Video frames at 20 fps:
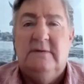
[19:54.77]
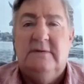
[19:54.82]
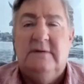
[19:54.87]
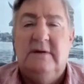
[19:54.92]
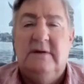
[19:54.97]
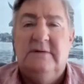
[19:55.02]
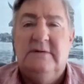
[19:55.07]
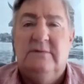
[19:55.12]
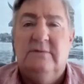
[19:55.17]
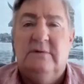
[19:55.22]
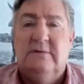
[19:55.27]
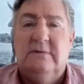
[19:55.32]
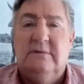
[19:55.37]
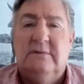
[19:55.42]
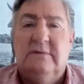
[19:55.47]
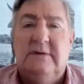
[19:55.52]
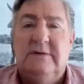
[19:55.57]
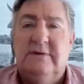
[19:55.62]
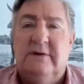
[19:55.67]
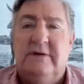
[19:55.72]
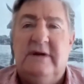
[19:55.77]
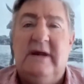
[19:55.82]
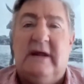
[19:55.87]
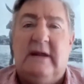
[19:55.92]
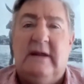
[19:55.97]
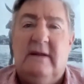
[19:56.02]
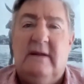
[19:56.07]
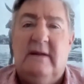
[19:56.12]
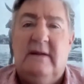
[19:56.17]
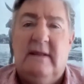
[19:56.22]
So he said, well, he's not
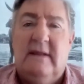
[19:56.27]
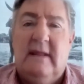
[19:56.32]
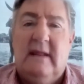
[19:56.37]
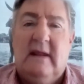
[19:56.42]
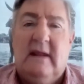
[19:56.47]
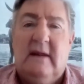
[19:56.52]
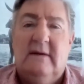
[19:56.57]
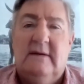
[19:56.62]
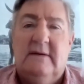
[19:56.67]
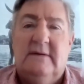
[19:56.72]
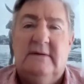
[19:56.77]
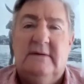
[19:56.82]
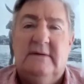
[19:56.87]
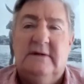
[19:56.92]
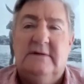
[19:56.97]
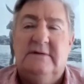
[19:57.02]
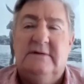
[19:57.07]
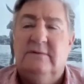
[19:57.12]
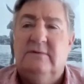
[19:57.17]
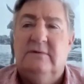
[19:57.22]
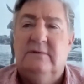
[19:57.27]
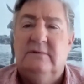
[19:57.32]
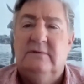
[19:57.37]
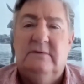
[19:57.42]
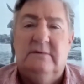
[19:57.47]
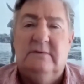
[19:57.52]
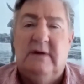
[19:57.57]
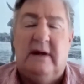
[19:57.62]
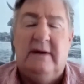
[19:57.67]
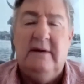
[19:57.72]
here. So I said,
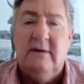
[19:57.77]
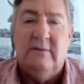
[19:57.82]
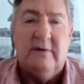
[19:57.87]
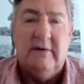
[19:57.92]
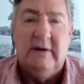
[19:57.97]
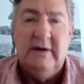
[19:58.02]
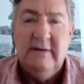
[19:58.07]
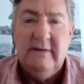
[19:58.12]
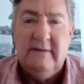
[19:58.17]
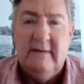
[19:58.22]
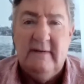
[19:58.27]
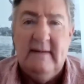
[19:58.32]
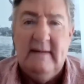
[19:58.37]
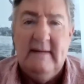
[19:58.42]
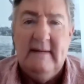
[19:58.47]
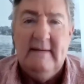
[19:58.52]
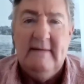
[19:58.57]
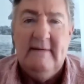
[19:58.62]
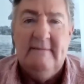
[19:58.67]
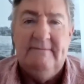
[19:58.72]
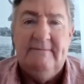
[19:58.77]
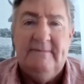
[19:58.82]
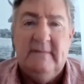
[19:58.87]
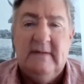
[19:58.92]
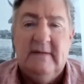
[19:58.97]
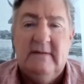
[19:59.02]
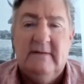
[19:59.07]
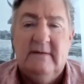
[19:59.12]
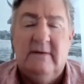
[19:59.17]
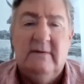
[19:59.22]
well, I don't know where he is.
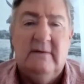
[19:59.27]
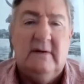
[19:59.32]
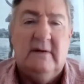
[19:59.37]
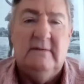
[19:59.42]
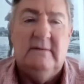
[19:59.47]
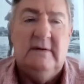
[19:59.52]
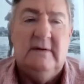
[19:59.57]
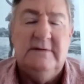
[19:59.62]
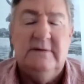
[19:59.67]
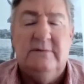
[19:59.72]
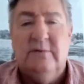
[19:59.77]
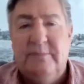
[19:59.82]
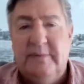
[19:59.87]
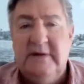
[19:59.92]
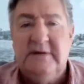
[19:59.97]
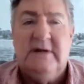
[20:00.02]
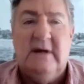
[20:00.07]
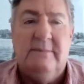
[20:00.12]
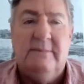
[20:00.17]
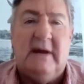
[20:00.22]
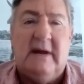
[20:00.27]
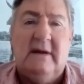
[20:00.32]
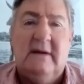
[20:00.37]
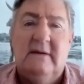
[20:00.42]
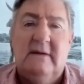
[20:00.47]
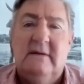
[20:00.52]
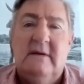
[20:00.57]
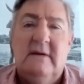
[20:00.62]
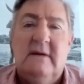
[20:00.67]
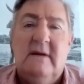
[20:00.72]
So he said, well, please come back.
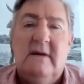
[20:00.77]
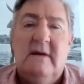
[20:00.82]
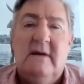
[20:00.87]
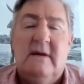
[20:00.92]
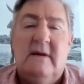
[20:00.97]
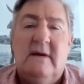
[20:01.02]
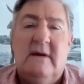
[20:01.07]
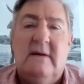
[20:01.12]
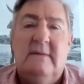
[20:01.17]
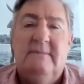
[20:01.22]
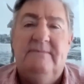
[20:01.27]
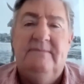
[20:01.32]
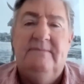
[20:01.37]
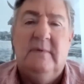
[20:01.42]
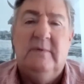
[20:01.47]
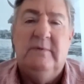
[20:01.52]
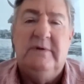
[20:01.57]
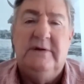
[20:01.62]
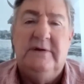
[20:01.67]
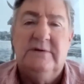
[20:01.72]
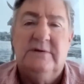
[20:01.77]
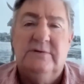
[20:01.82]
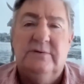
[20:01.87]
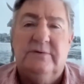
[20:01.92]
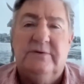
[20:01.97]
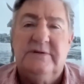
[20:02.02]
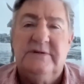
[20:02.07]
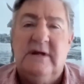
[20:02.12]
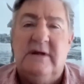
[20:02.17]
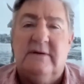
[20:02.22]
We need to
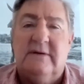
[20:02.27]
sort this